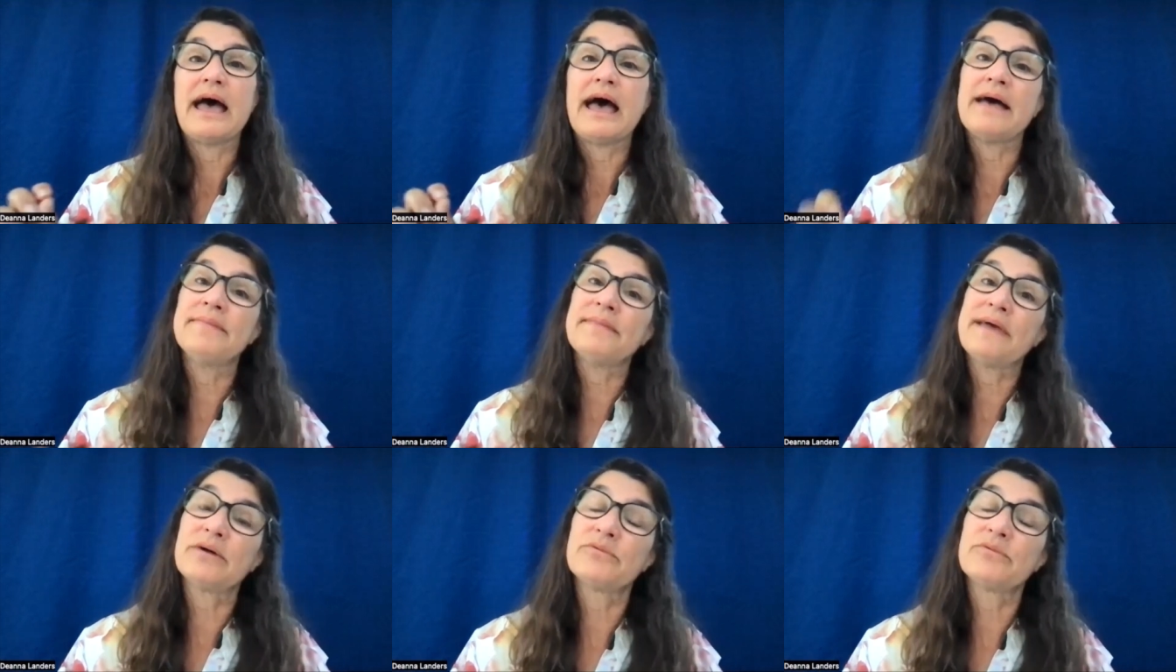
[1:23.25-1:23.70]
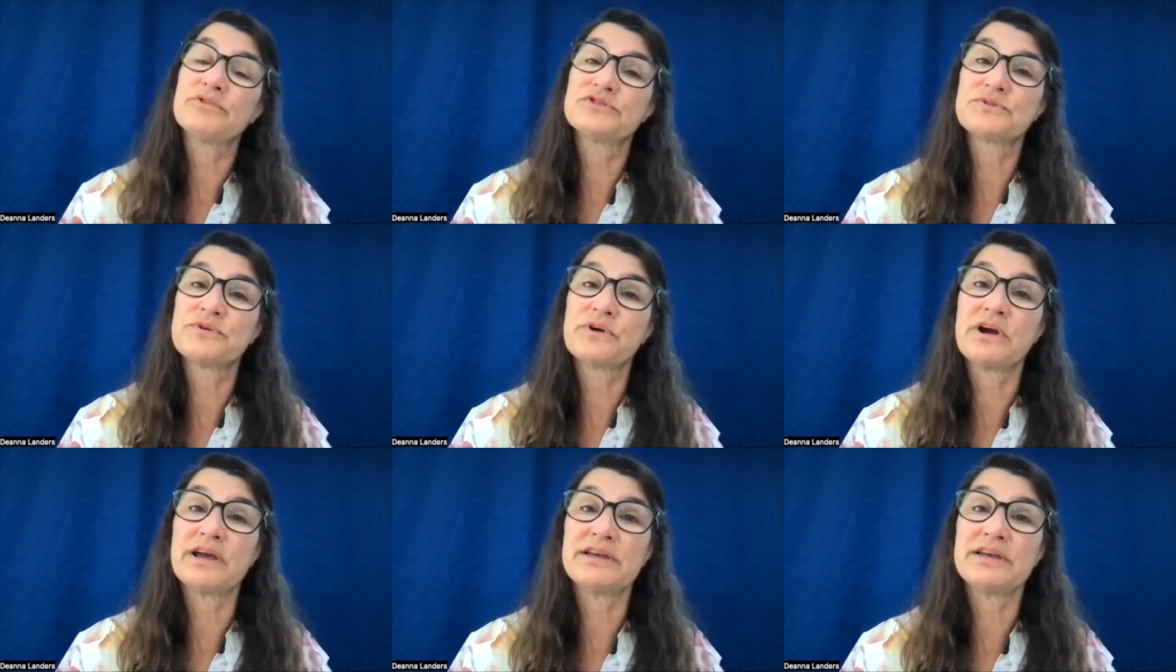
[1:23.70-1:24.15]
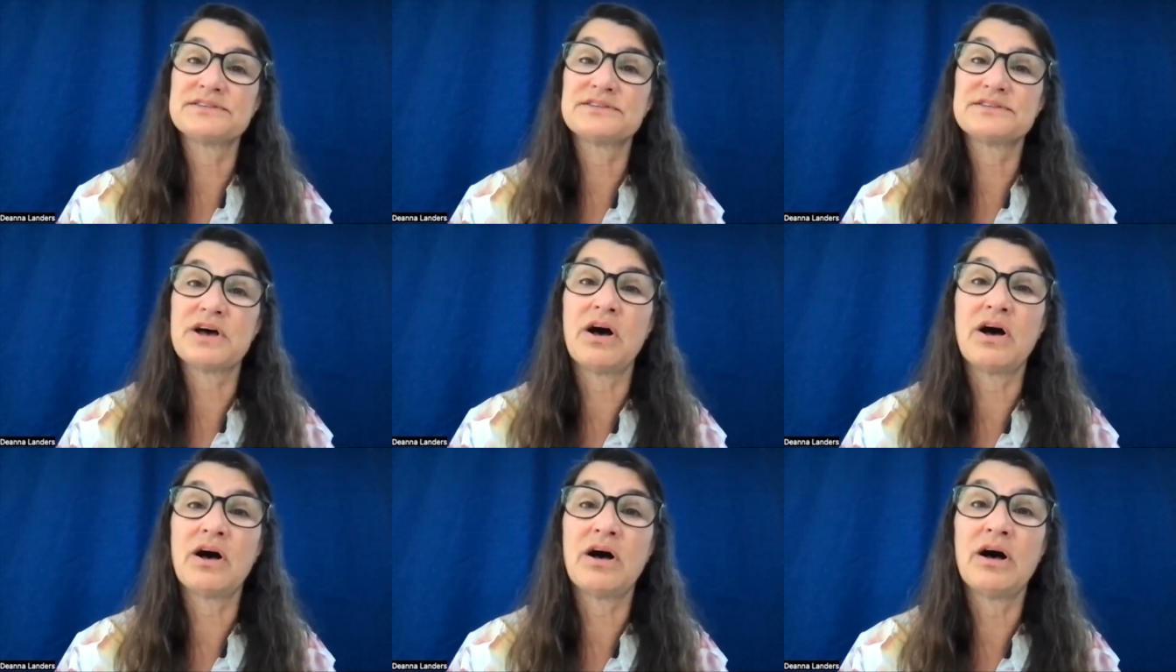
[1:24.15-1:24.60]
And that was where I
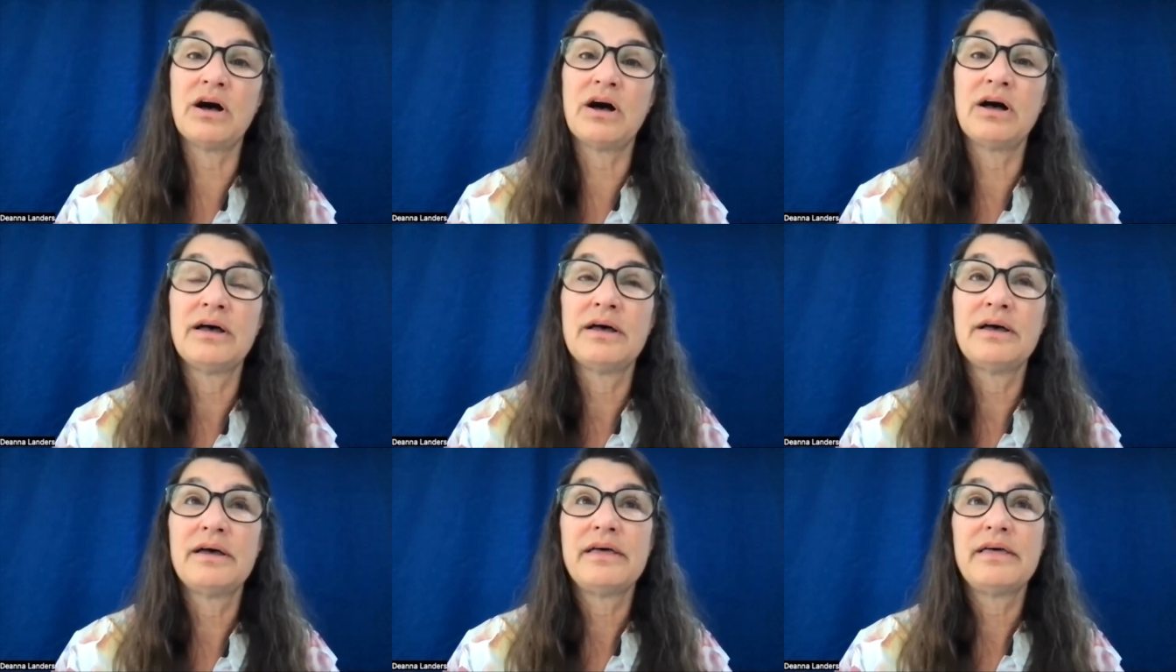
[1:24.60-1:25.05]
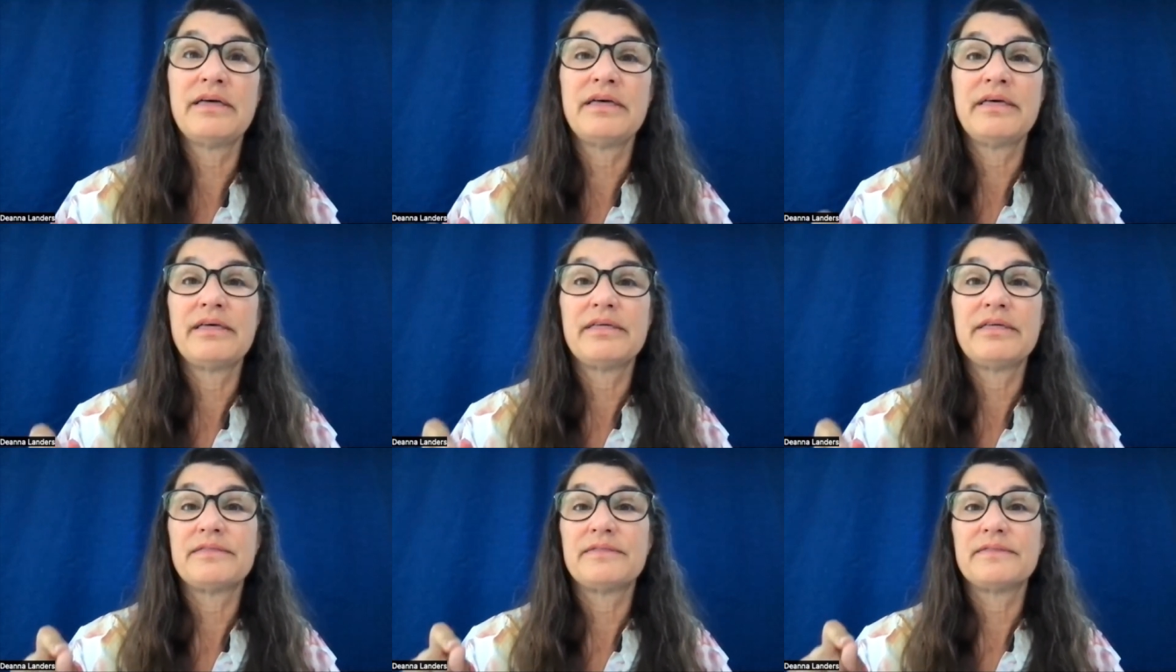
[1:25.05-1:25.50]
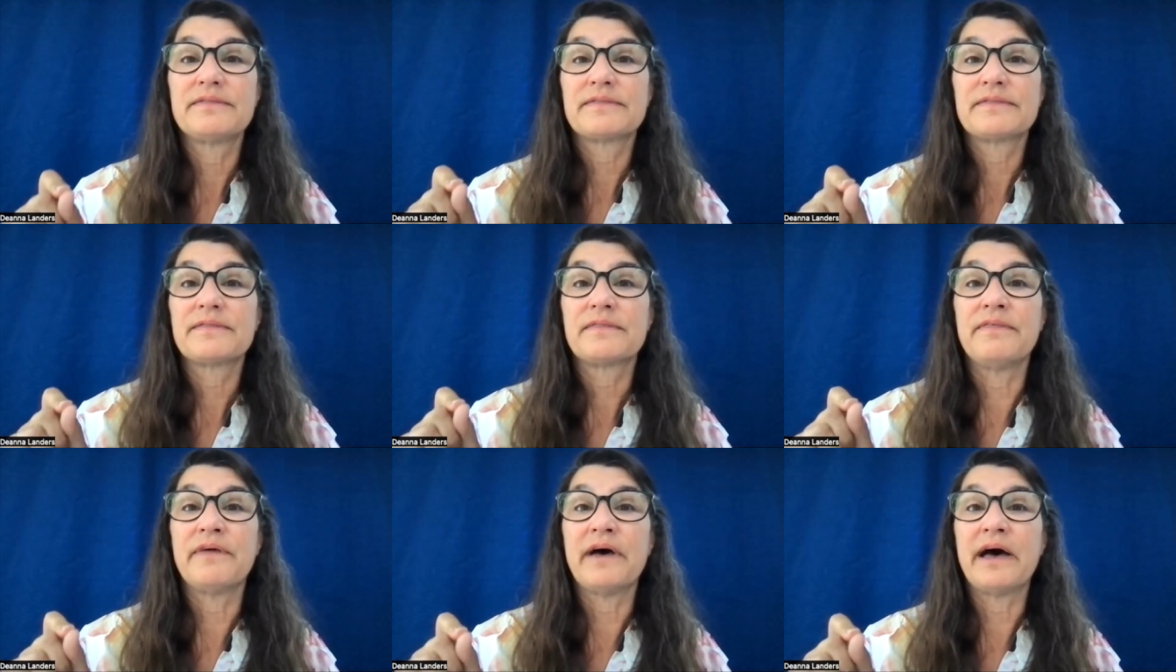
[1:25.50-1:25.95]
saw
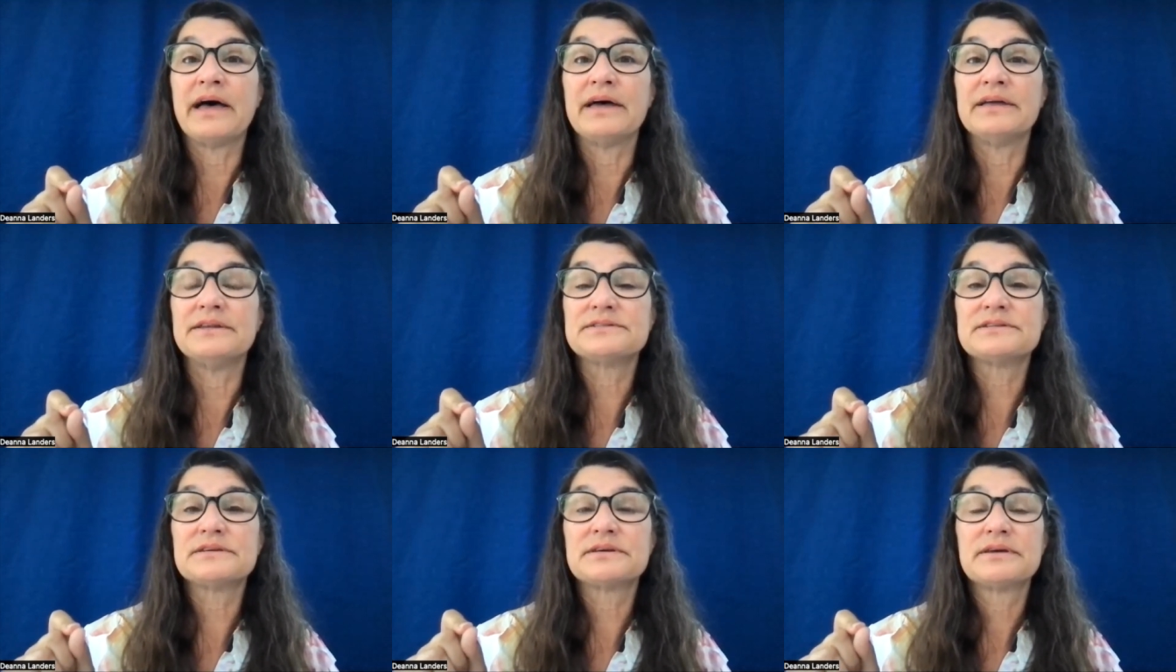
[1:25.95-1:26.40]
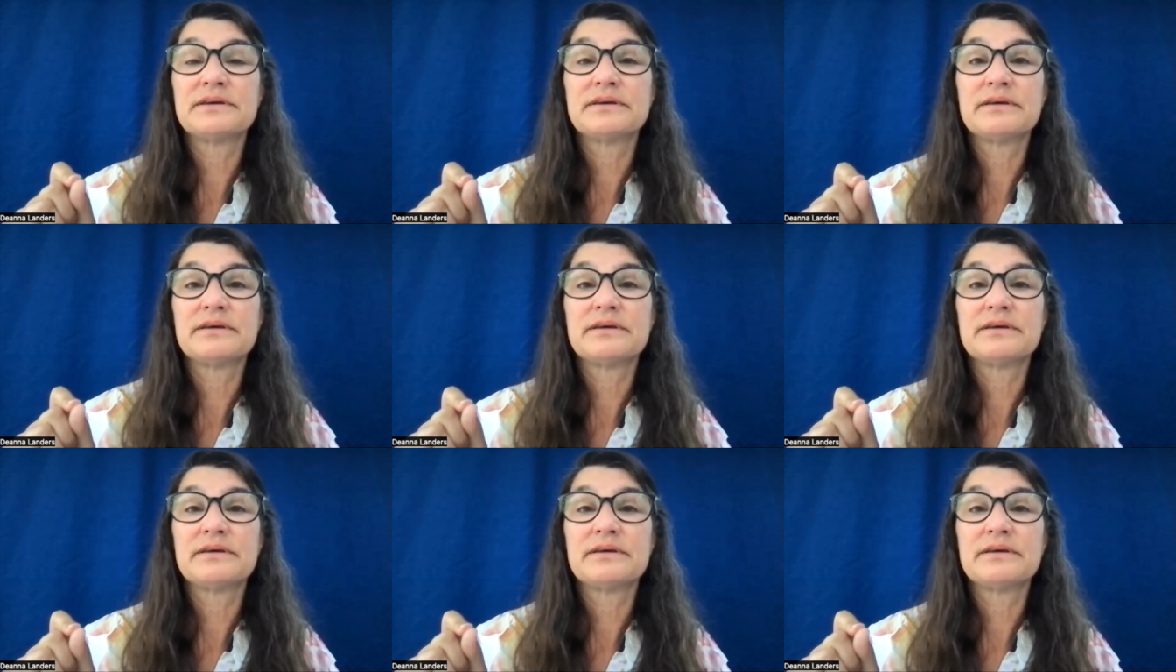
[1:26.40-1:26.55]
that